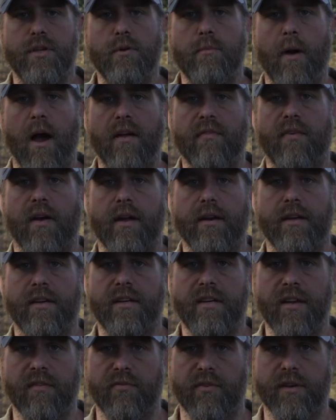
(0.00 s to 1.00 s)
you might find a
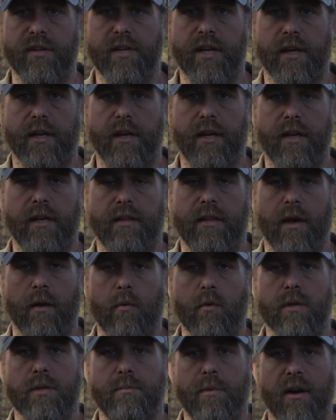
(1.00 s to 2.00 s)
different technique that
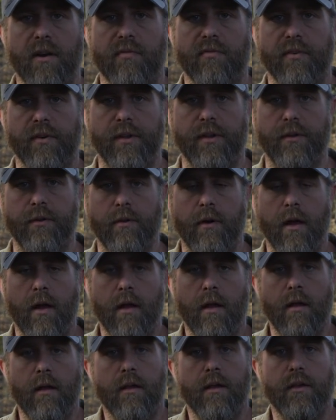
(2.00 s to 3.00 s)
works better for you.
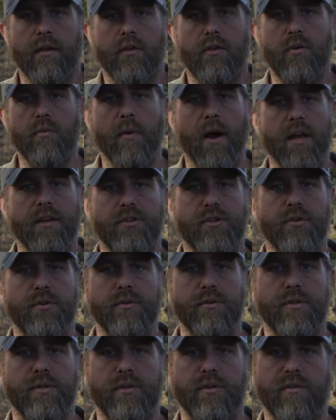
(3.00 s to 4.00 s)
You might
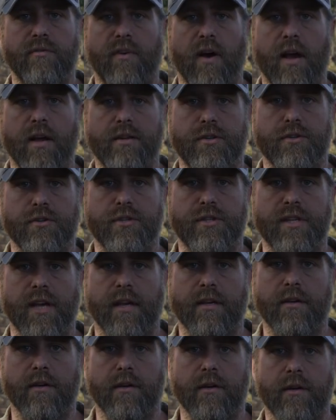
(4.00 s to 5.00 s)
choose to divide your
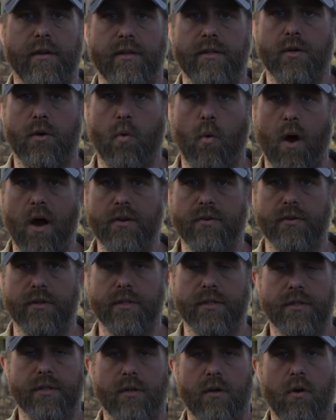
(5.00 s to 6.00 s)
sector into
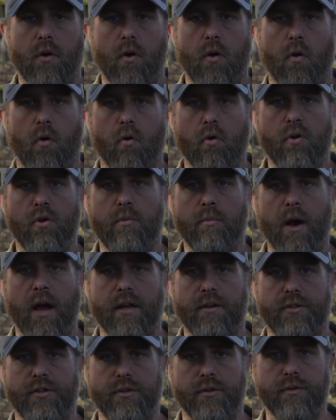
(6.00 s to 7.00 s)
quadrants, or you
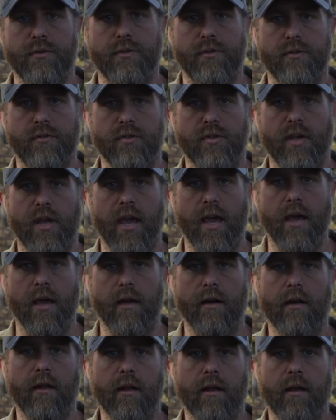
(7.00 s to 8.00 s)
might choose to
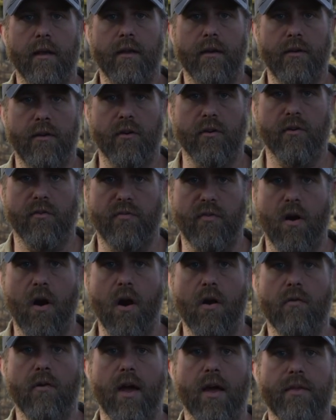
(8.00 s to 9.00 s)
scan near to
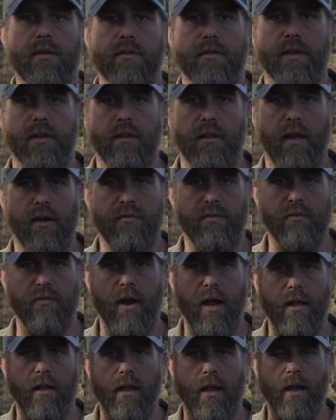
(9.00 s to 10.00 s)
far rather than left to
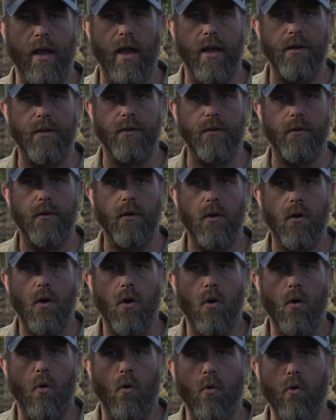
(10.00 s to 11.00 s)
right like I do.
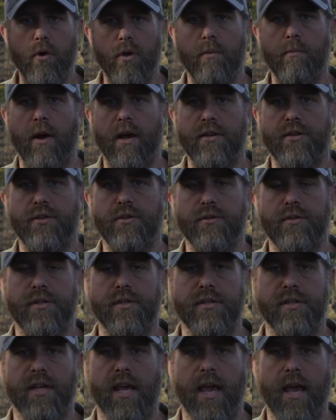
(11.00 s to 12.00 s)
Or you might choose
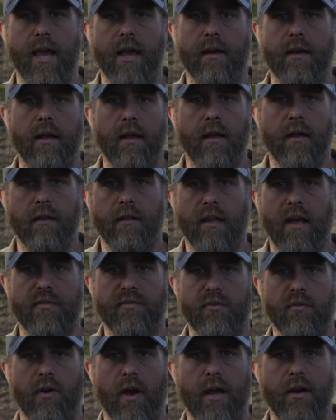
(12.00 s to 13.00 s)
to scan
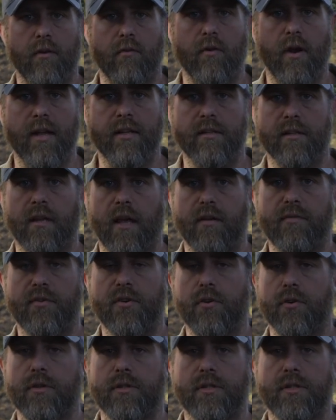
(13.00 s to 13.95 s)
left to right or right to left your